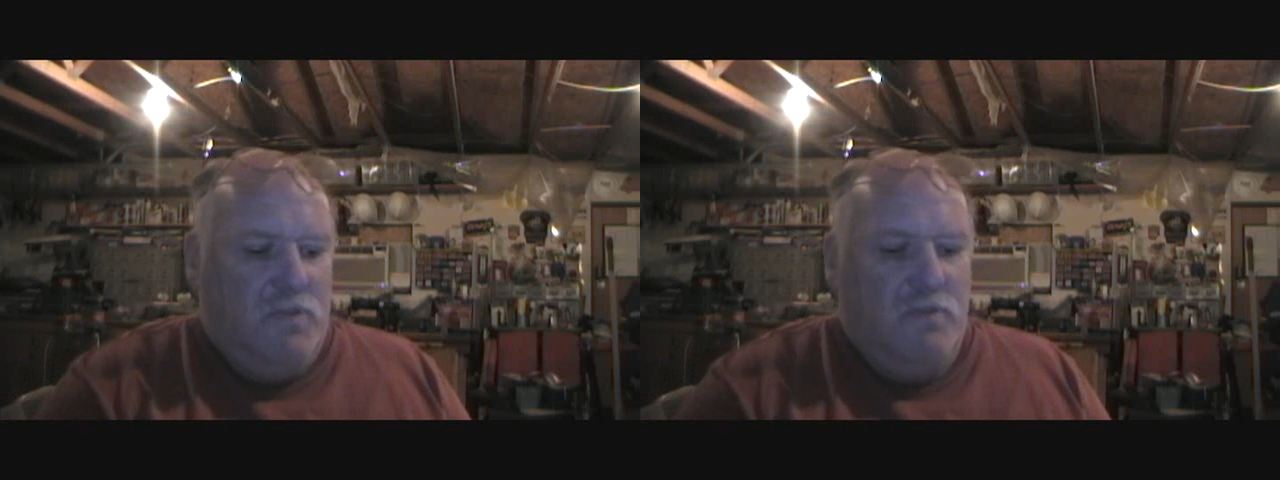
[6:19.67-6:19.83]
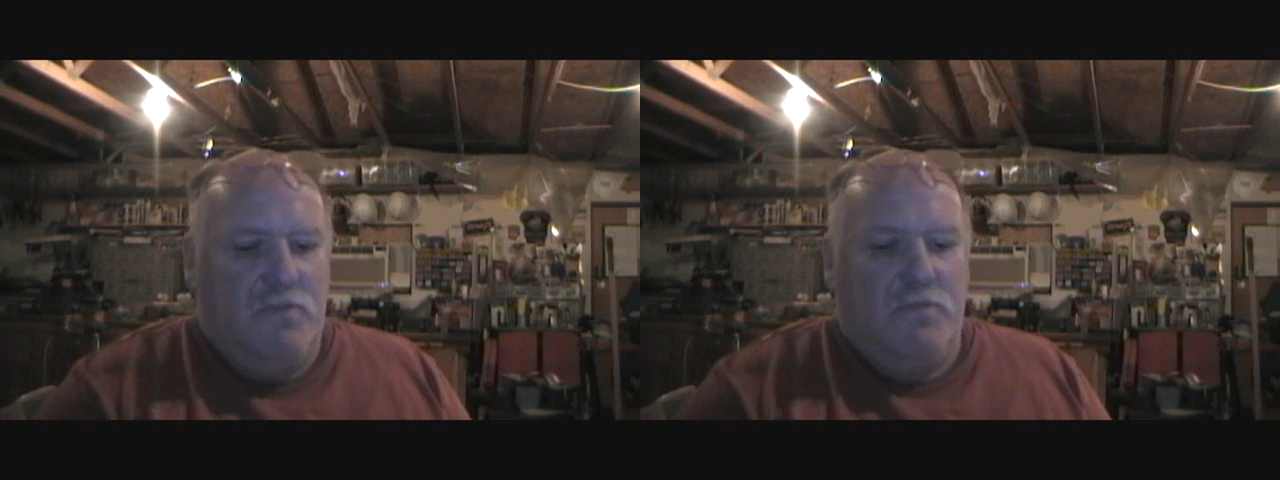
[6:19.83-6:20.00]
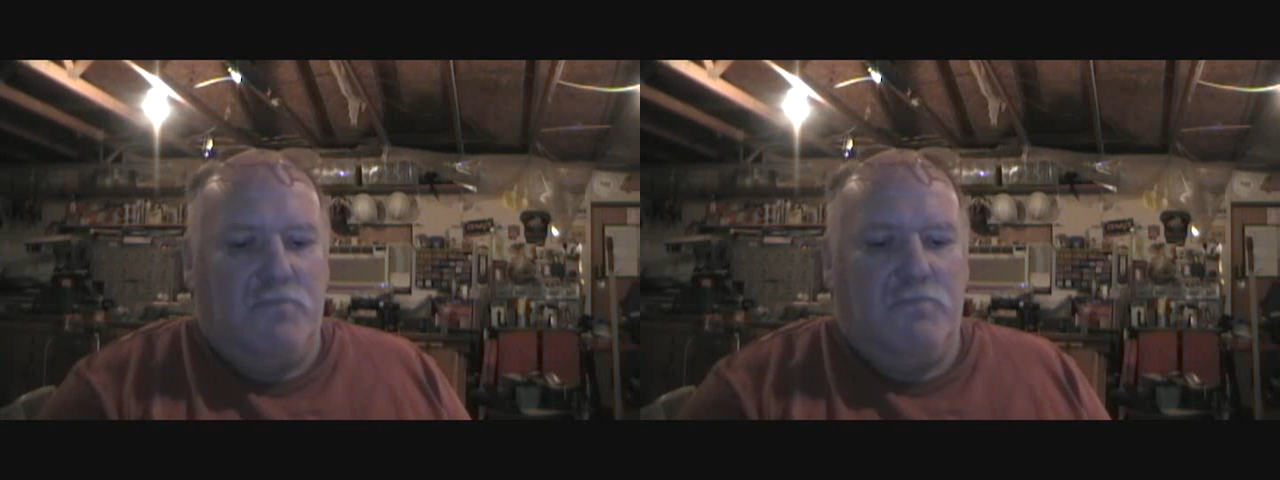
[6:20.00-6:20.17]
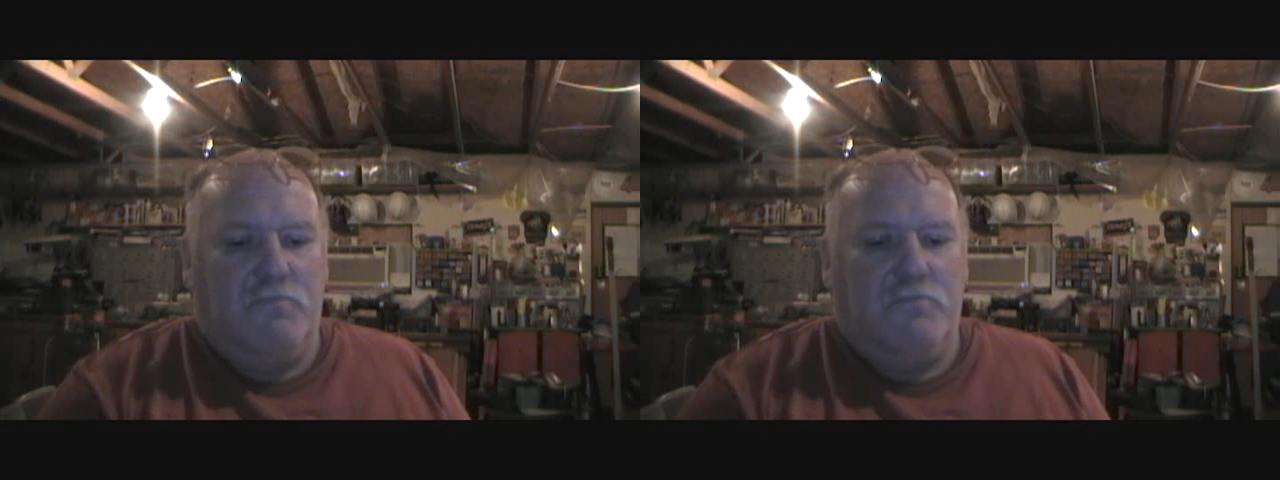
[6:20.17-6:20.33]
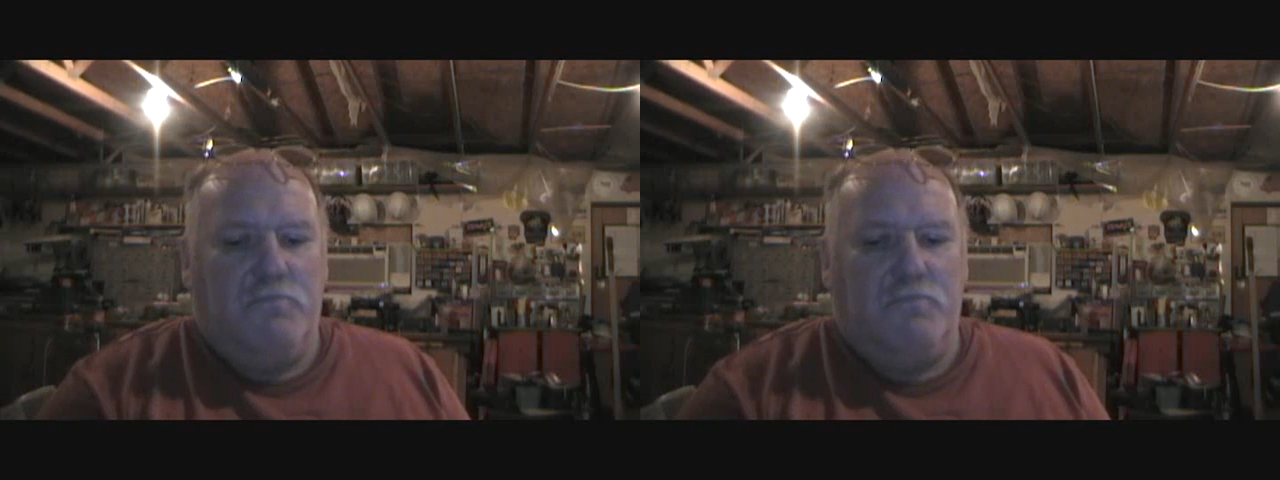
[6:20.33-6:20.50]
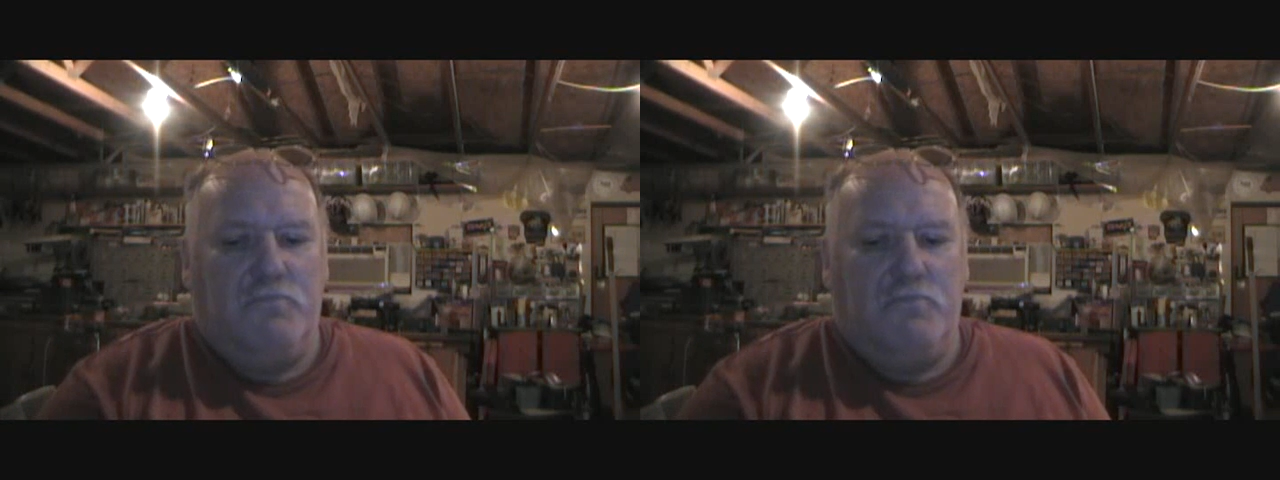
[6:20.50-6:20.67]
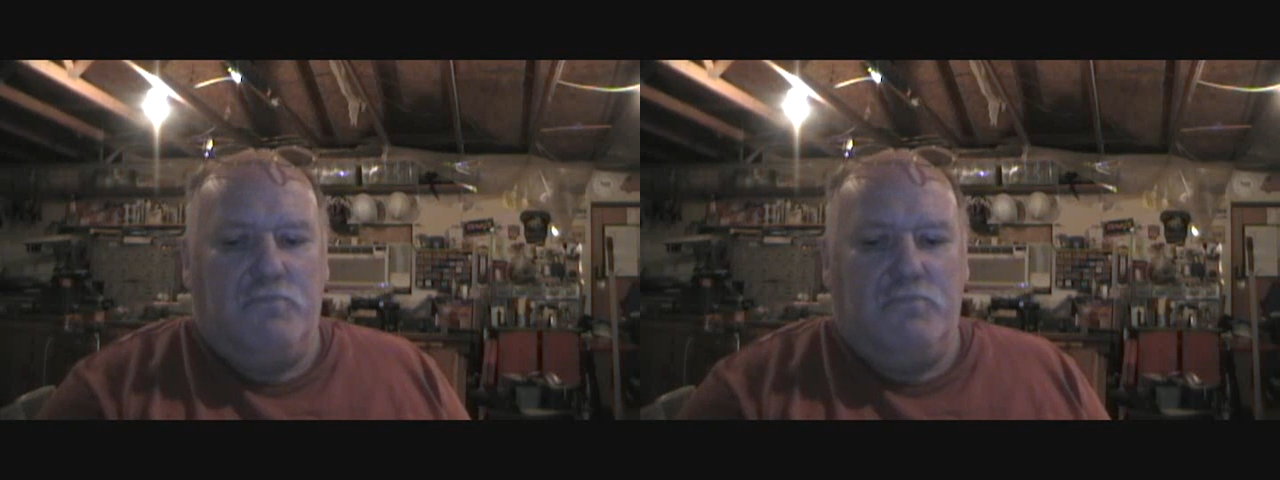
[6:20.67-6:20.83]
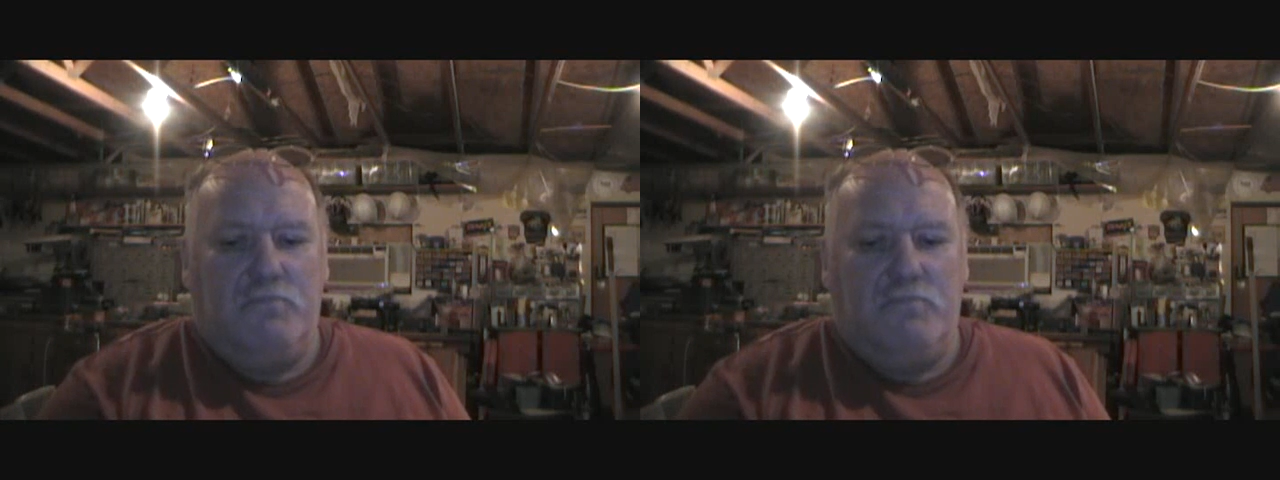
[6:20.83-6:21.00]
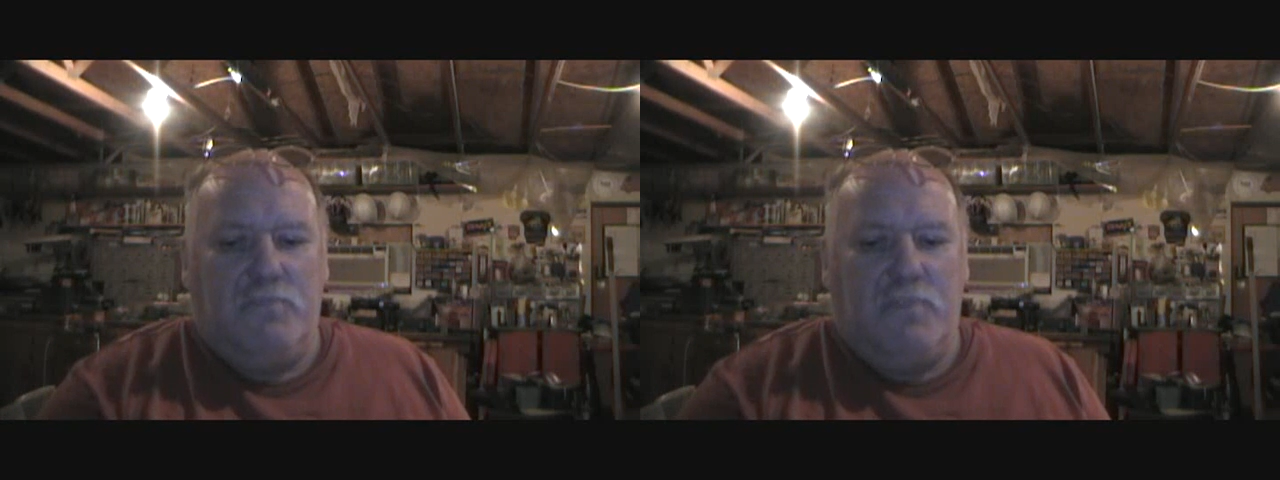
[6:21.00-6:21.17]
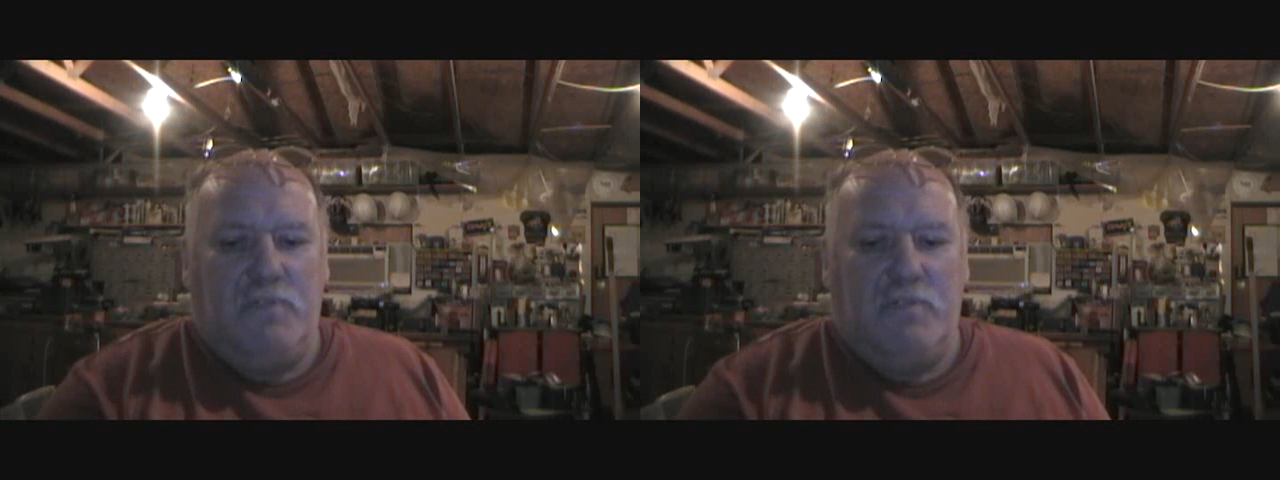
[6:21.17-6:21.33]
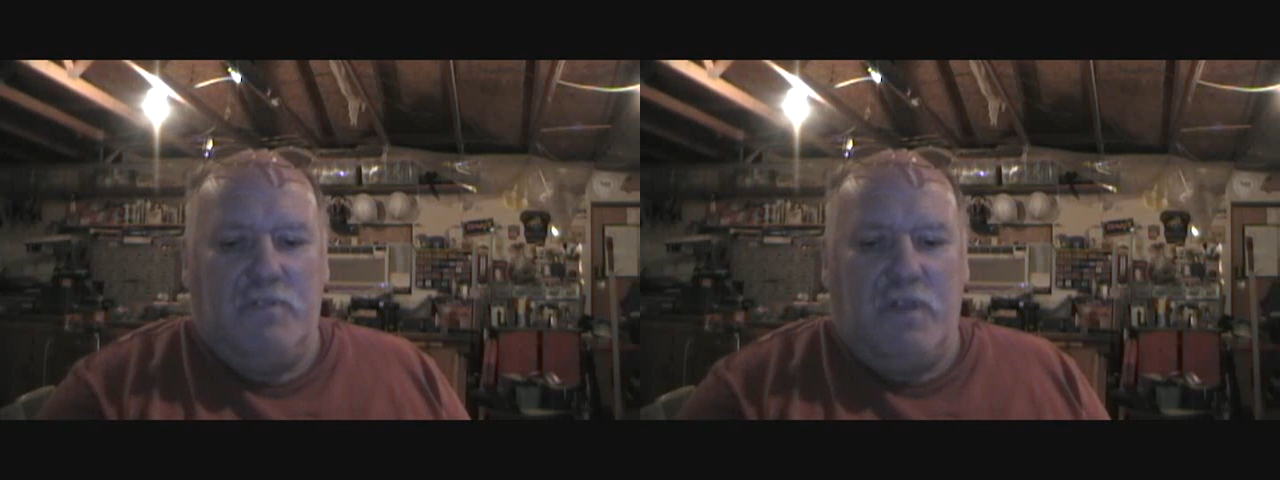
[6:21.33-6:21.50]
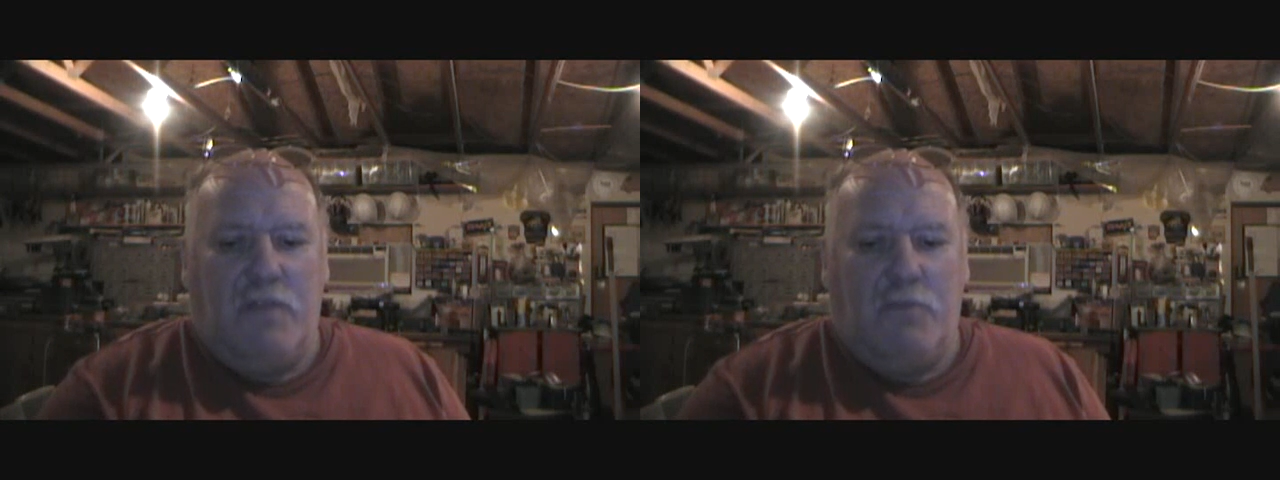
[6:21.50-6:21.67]
you know,
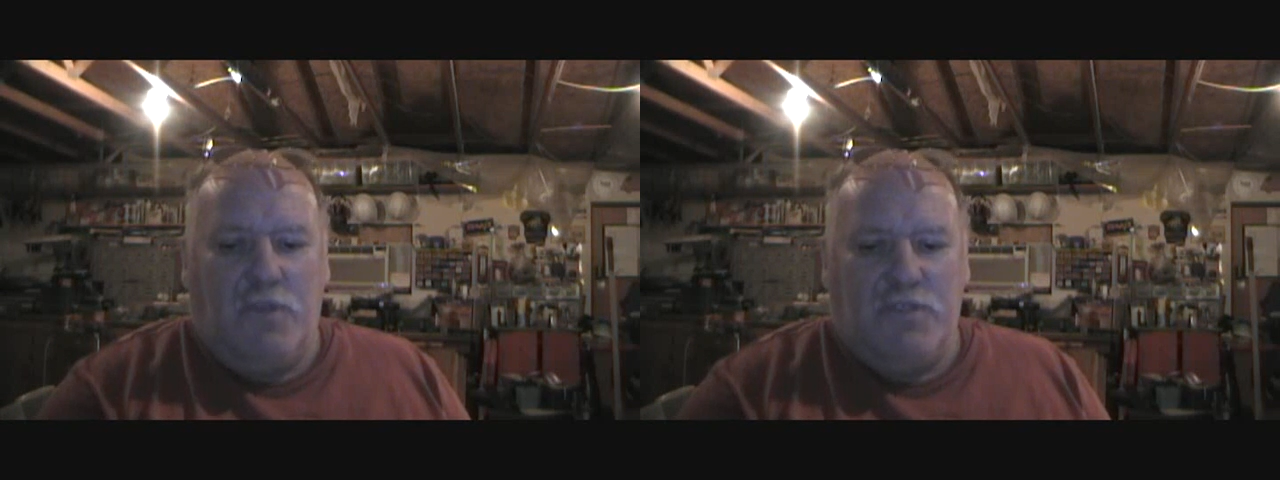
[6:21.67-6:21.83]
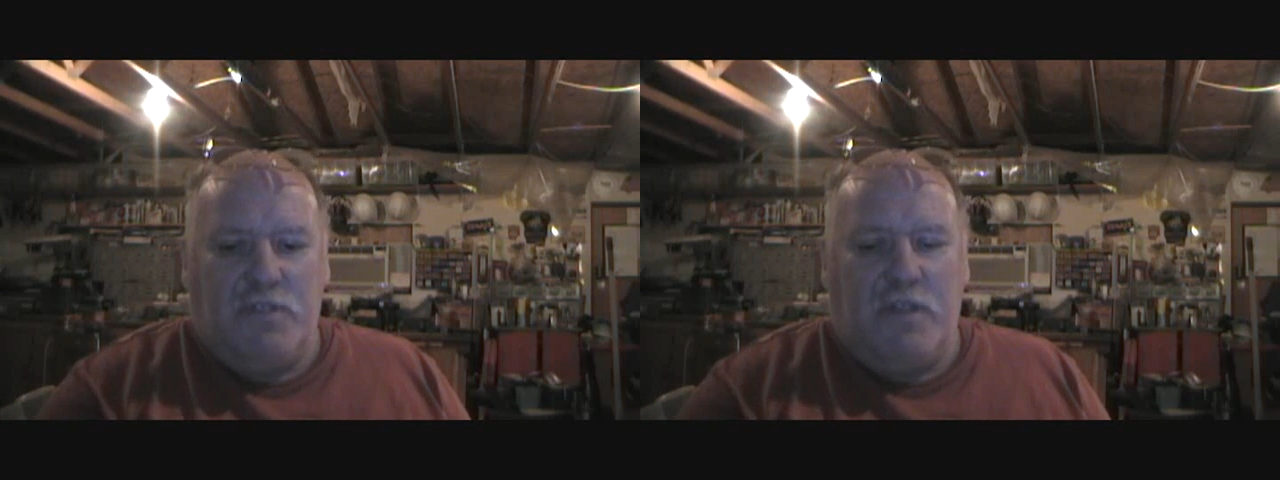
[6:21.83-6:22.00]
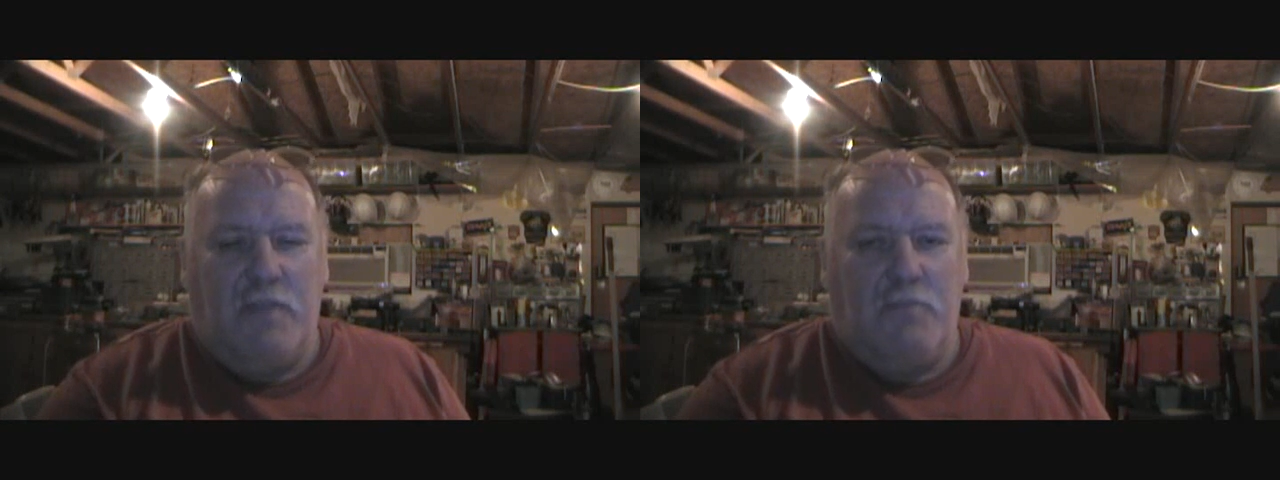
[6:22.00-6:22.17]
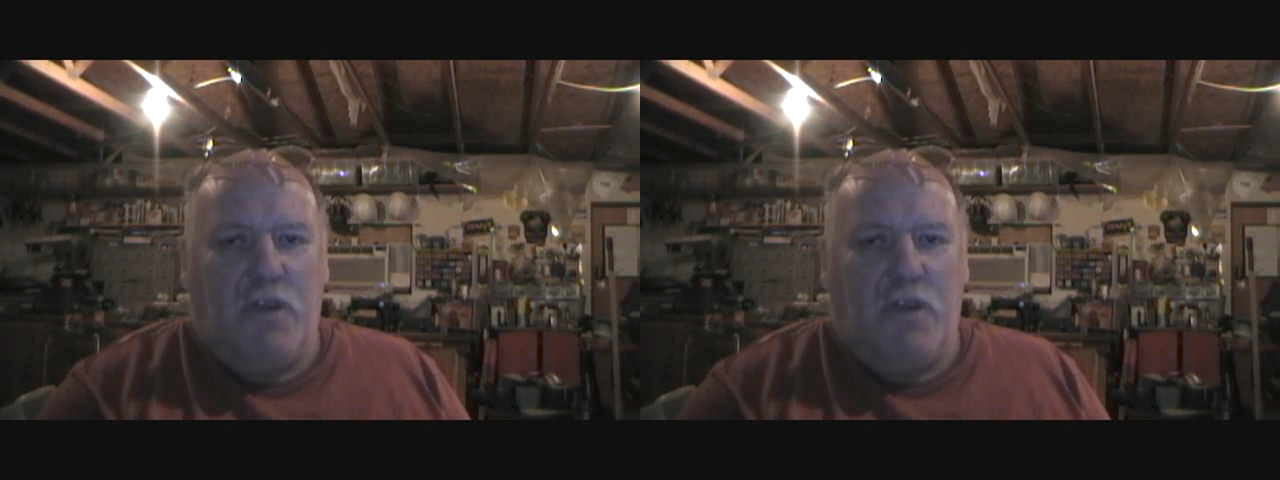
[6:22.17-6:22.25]
I'm